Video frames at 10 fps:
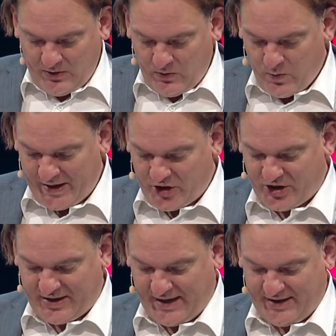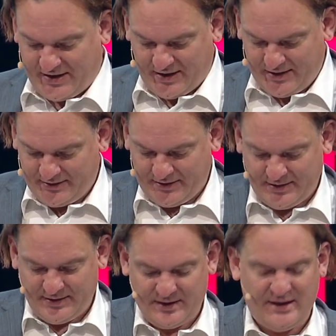which data
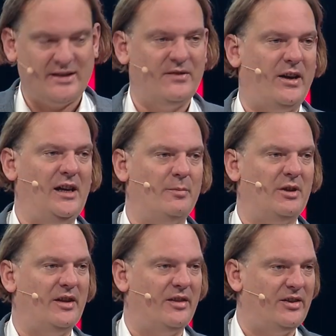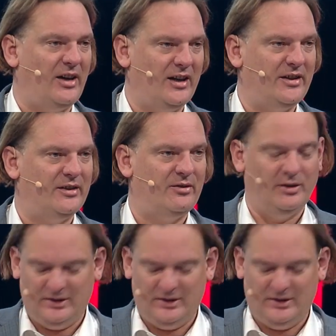is available in the darknet